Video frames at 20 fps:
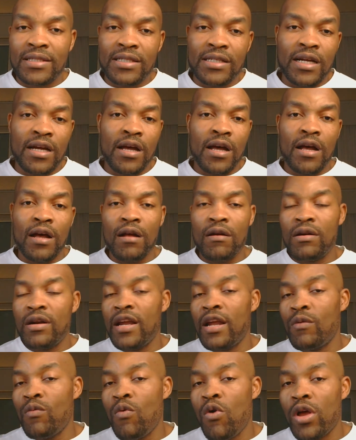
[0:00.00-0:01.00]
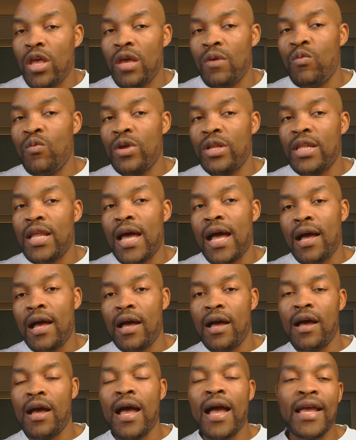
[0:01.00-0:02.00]
networking with
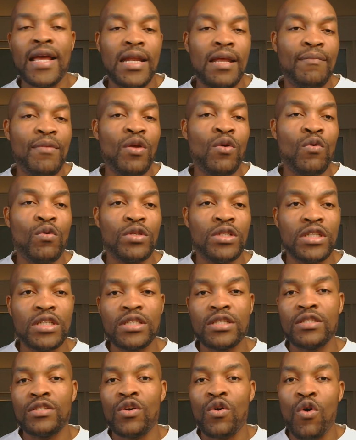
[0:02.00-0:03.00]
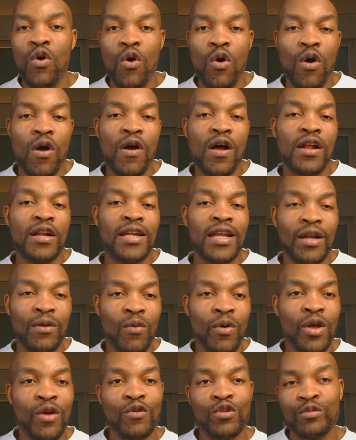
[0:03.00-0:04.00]
academic coaches or
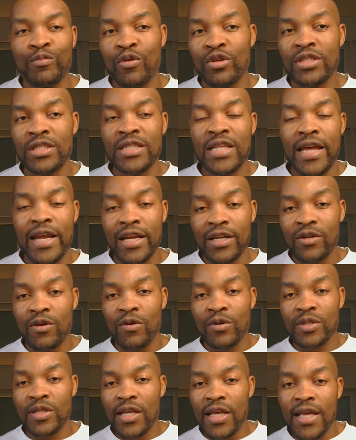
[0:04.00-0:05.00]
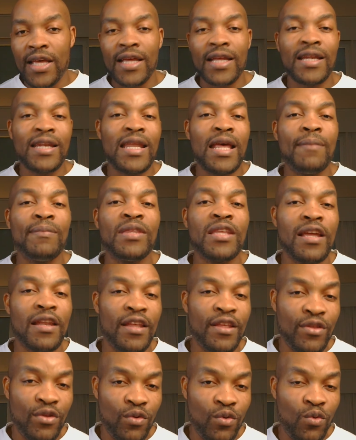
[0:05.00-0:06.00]
networking with sporting directors, them
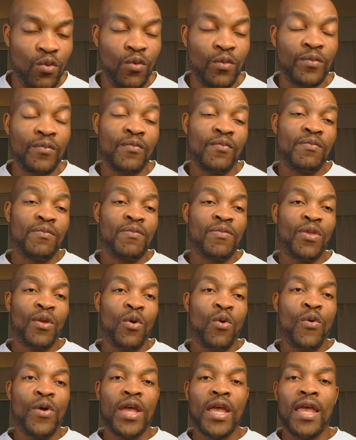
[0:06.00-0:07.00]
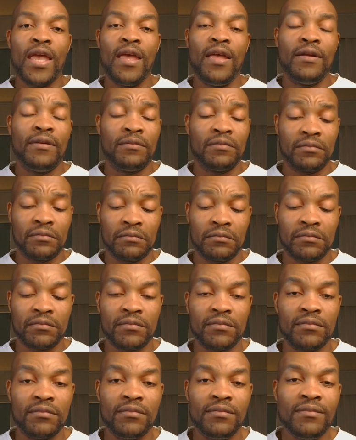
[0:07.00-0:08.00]
telling you, okay,
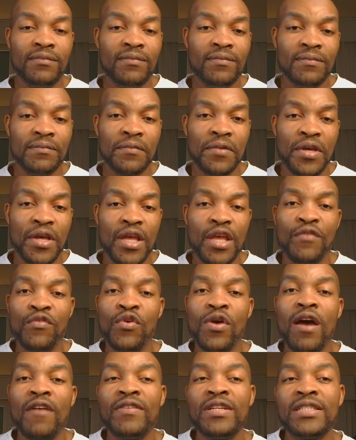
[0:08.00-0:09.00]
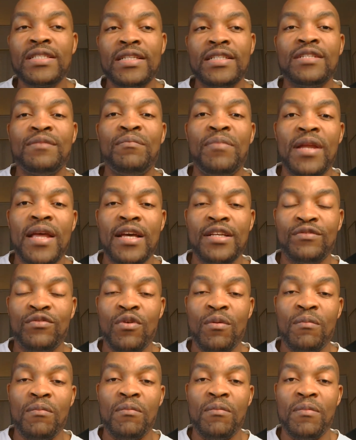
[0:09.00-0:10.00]
if you have these certain players
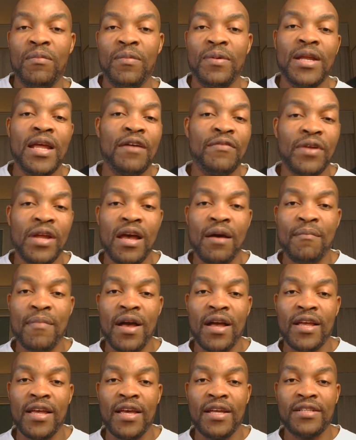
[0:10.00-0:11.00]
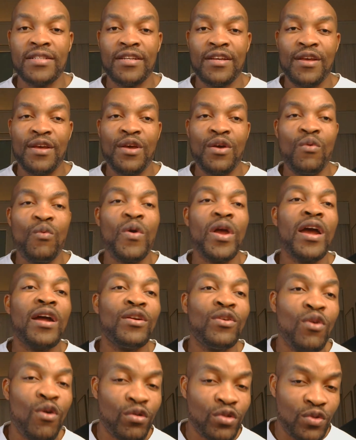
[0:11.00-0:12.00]
from the African market, we can
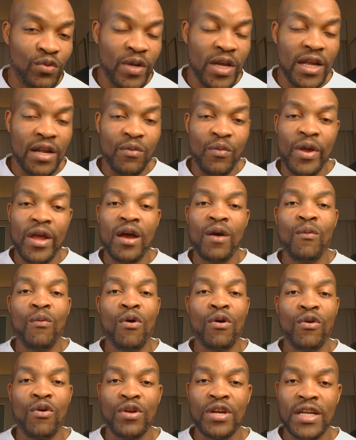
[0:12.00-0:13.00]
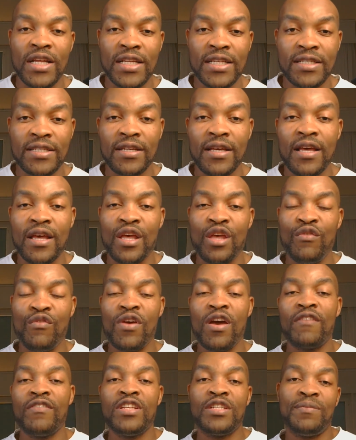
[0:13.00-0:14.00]
talk together, we can work on this. If you
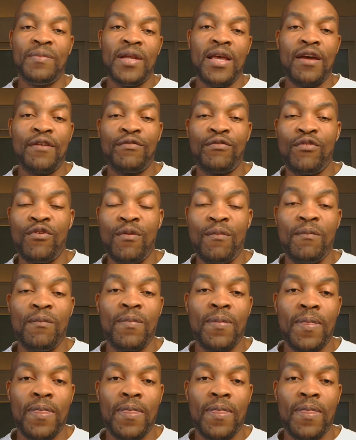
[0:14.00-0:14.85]
have this player from